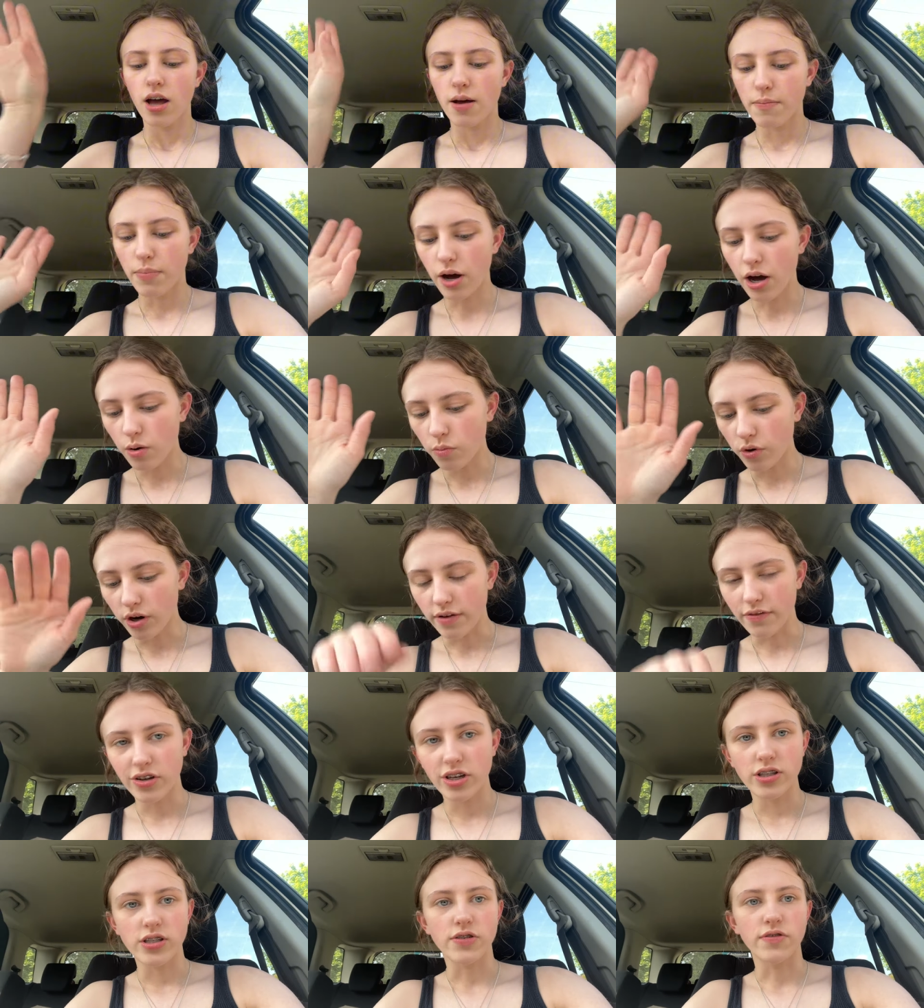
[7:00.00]
But whatever,
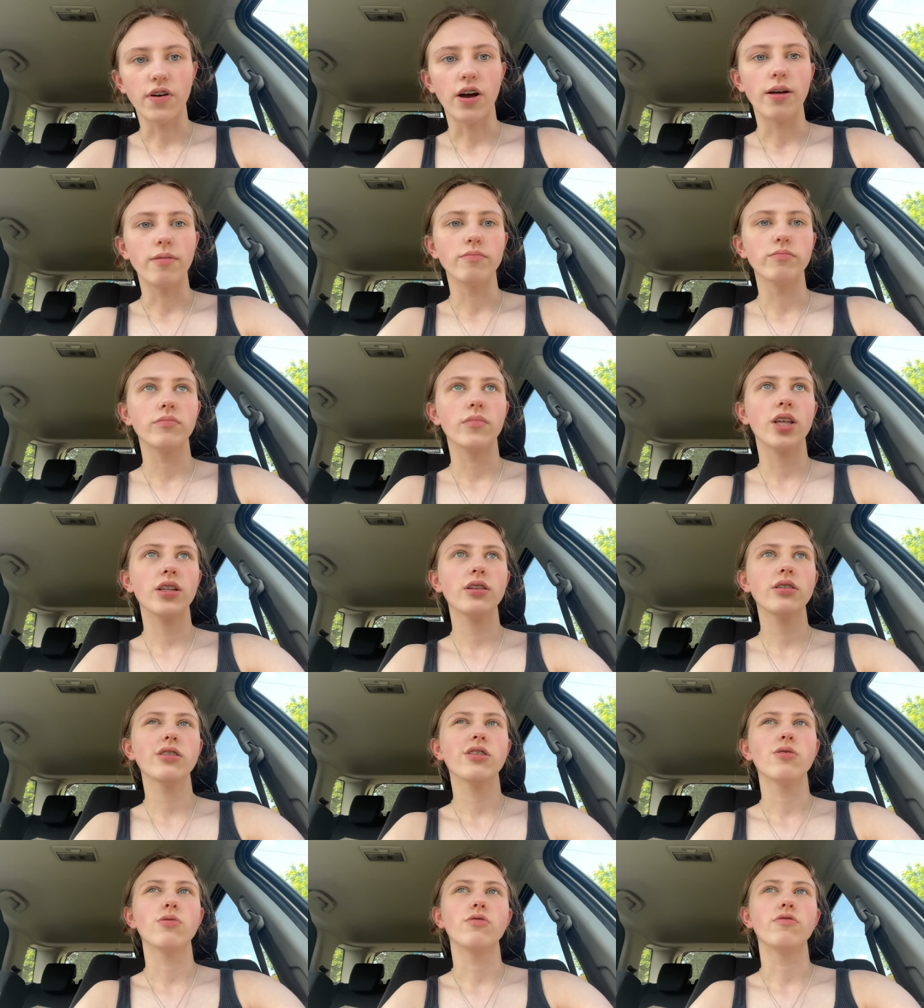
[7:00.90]
it's fine. It
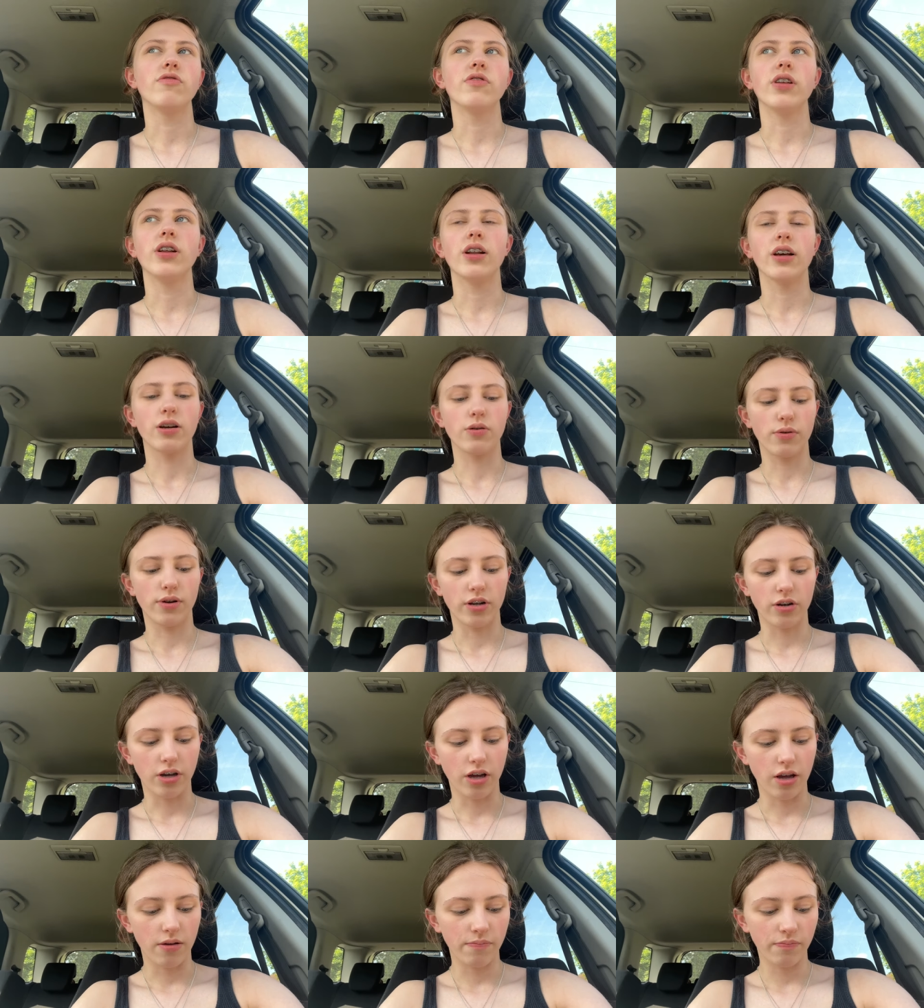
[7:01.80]
didn't go awfully, like it went
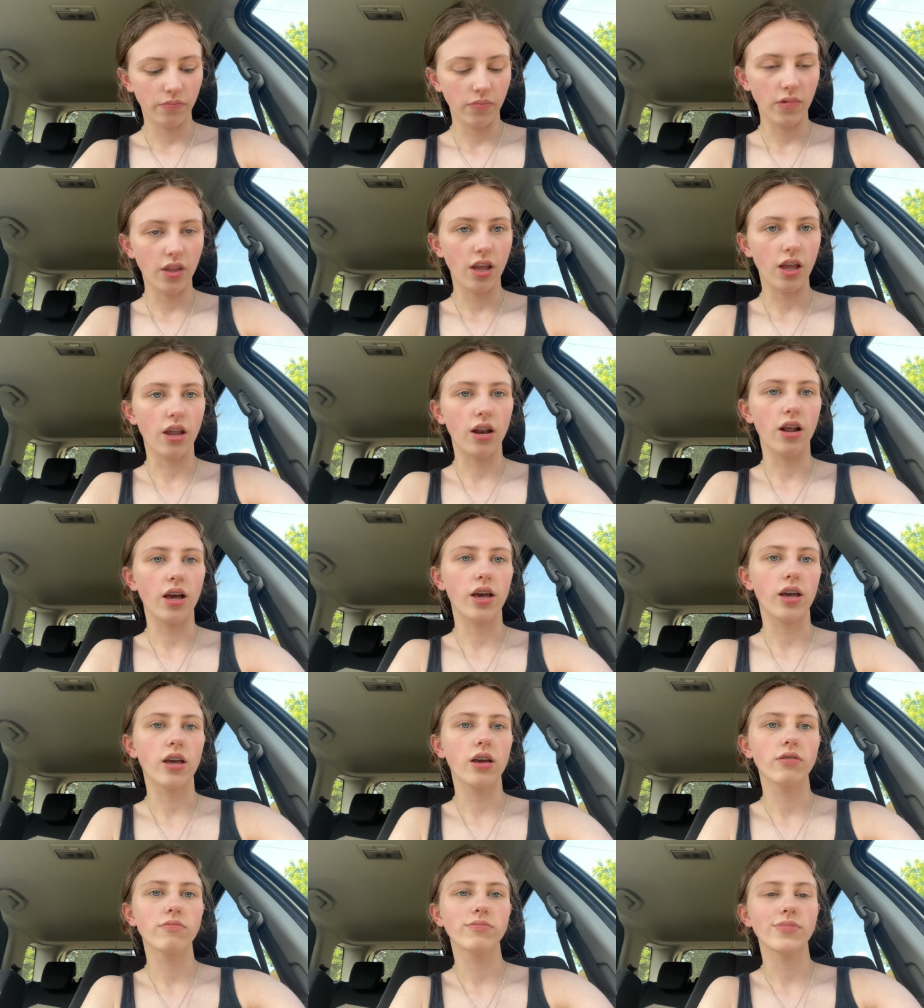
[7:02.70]
okay. And like,
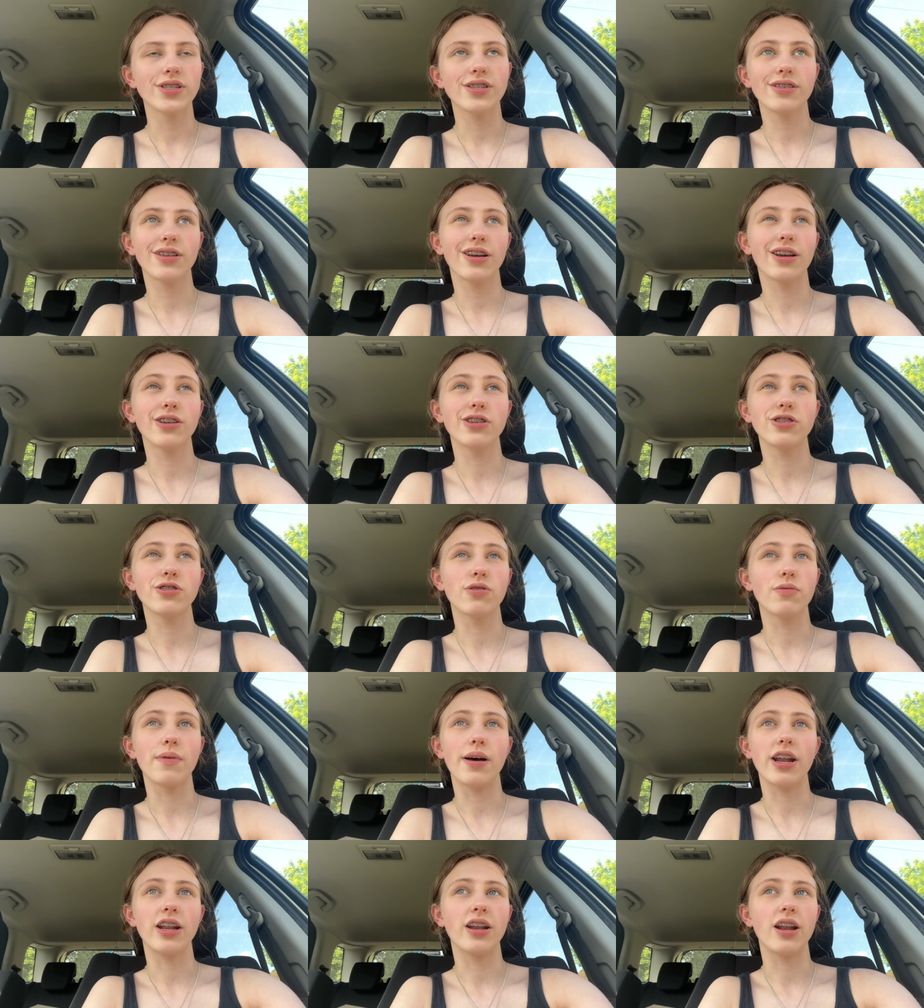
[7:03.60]
there's nothing I can do
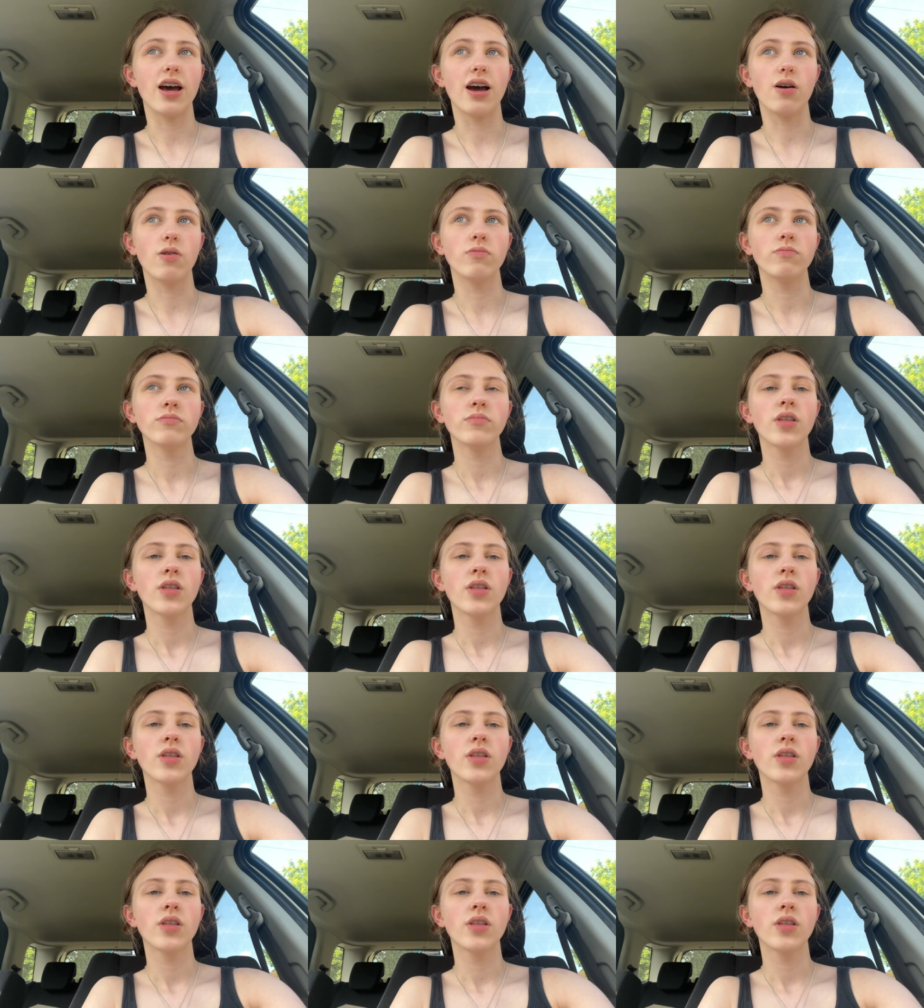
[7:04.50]
about it now.